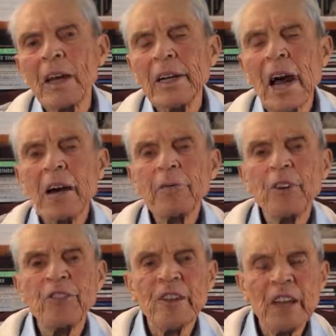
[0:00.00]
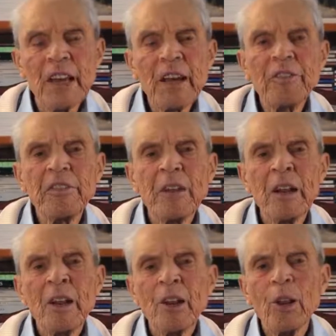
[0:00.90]
and after she left,
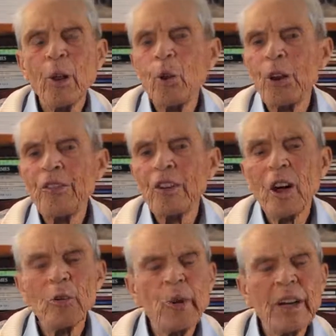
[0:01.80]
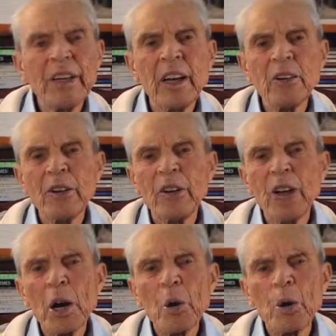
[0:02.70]
the lawyer said, I really
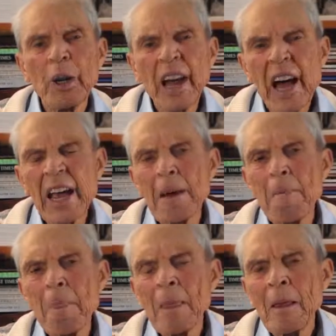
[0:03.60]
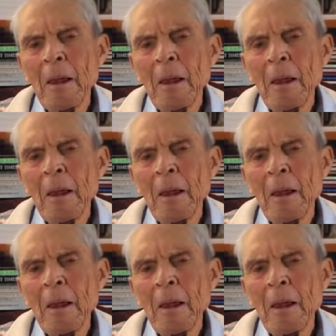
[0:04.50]
don't know her name,